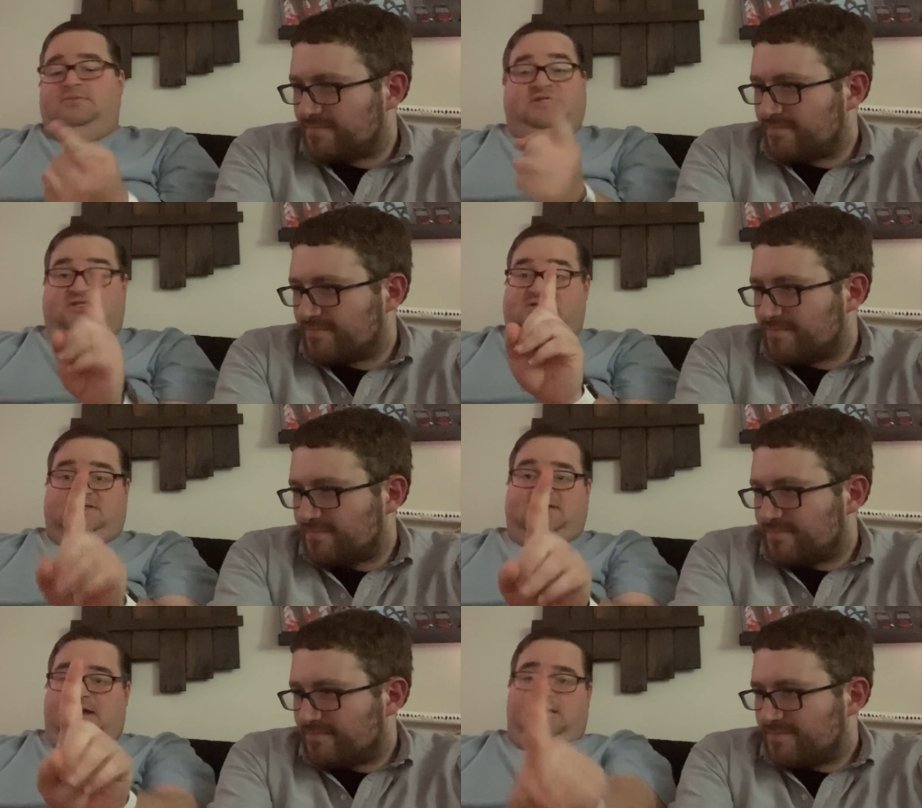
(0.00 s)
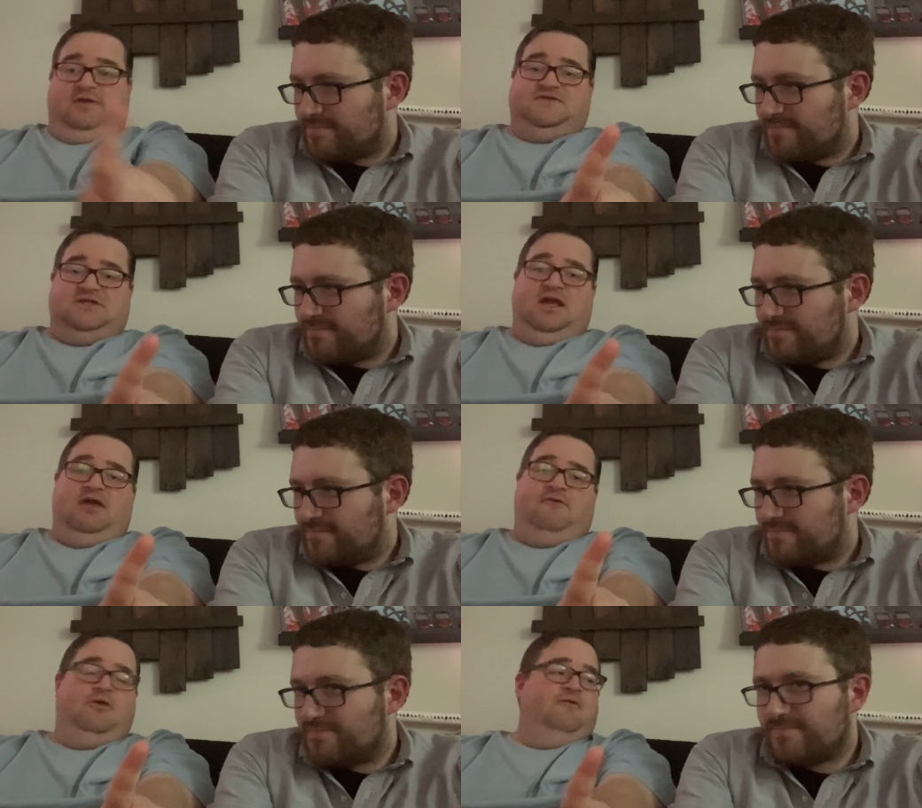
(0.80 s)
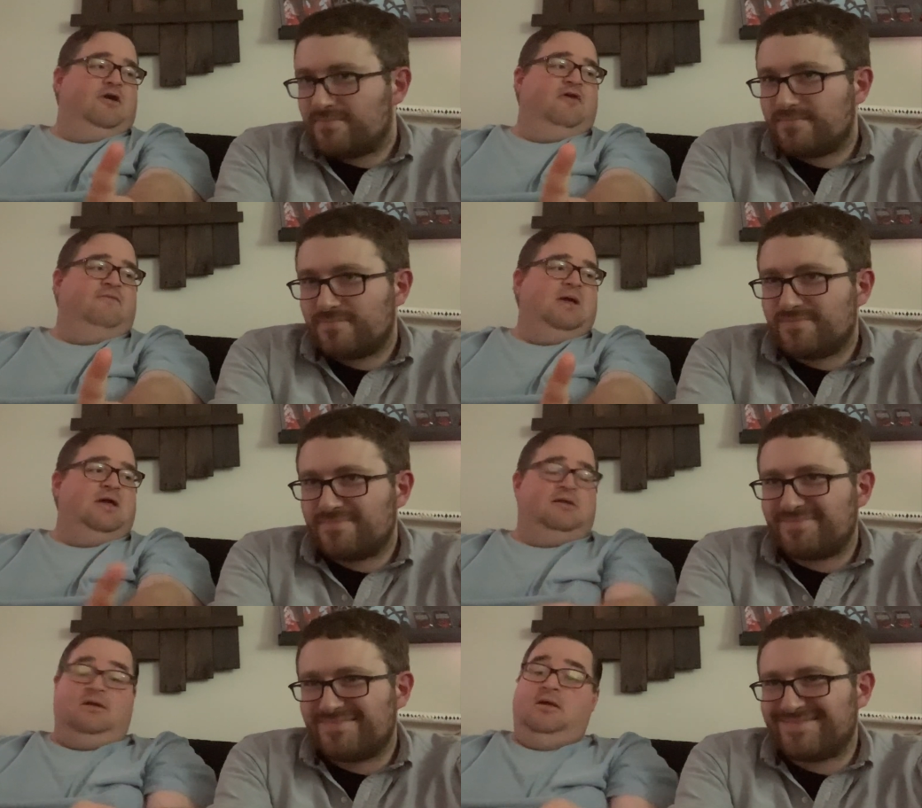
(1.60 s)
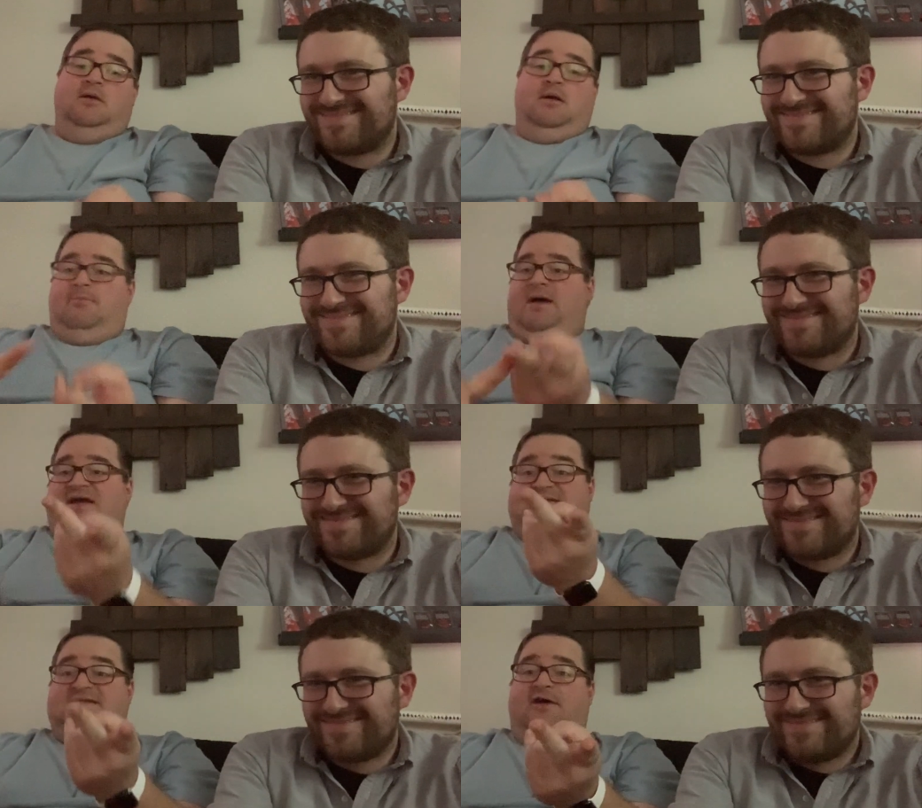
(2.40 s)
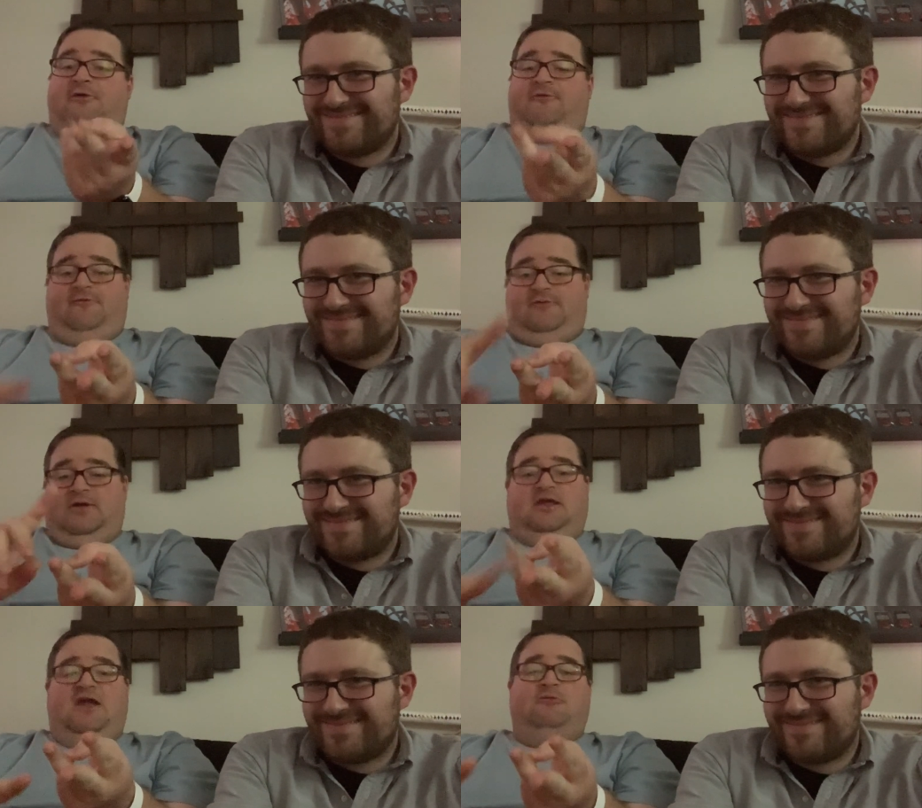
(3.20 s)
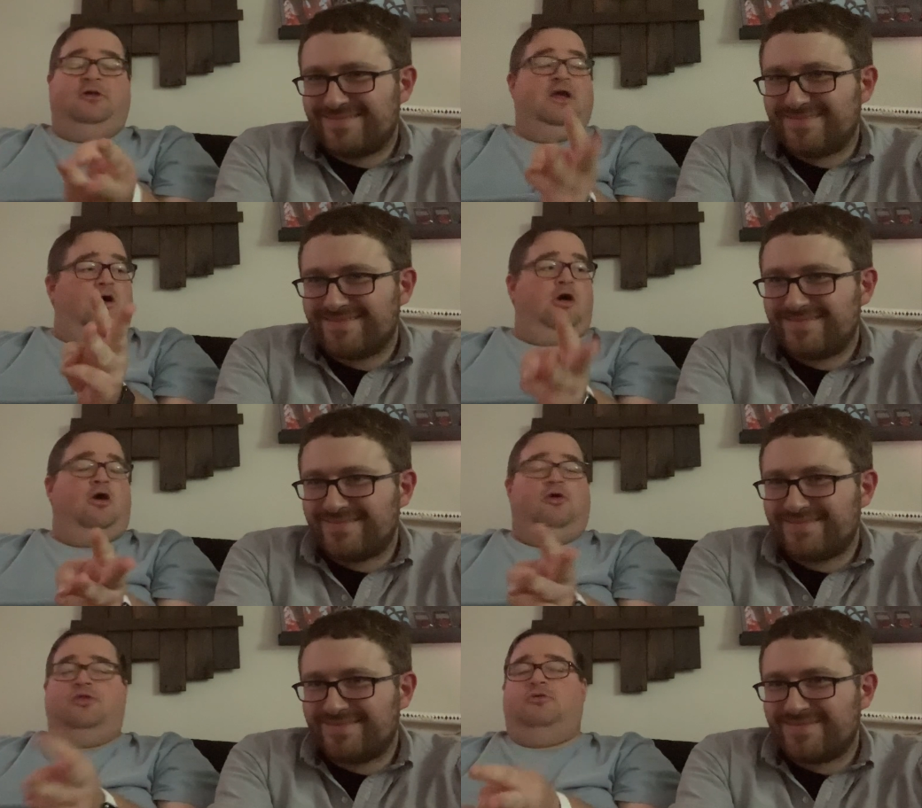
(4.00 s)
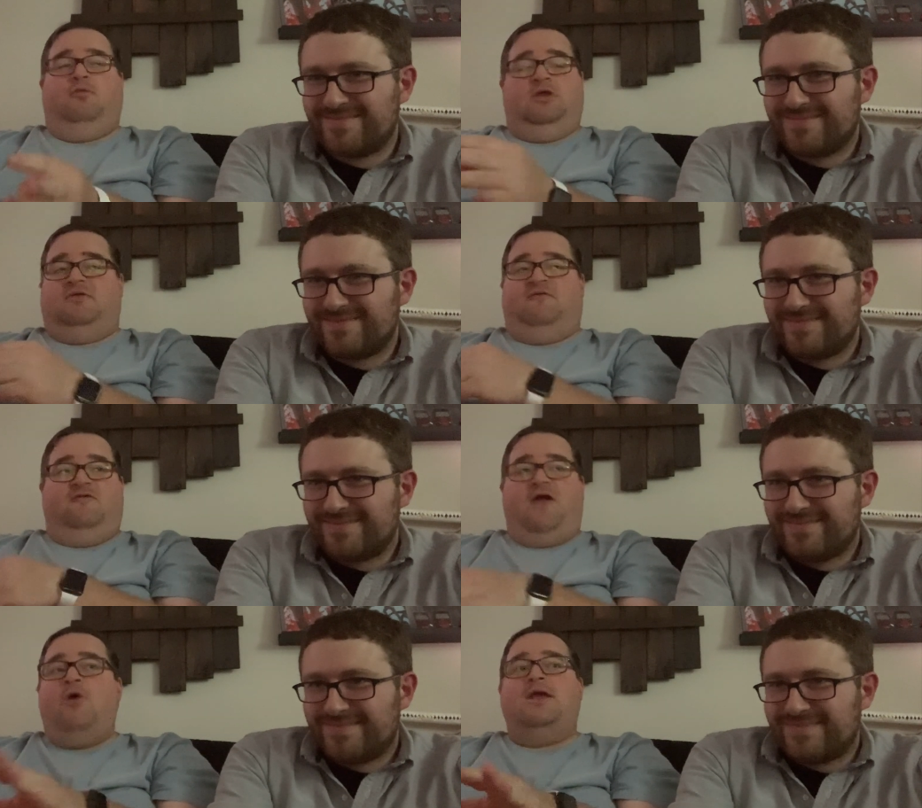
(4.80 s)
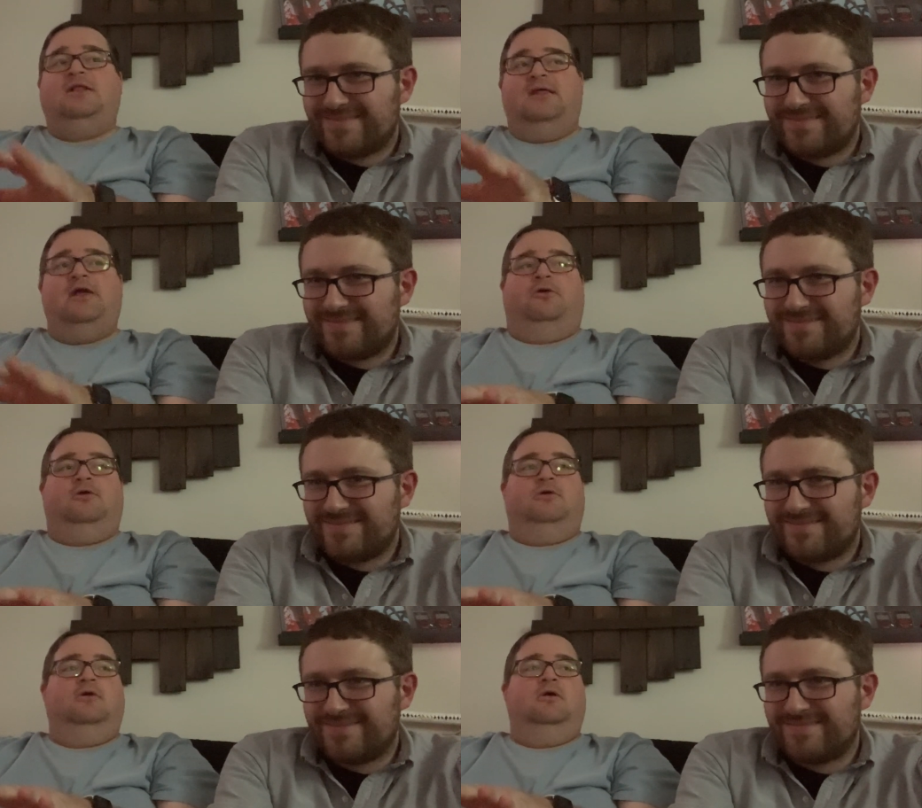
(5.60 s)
Speaker 1: Seductive Steve, who you've all met, myself, and Kimberly, all with very little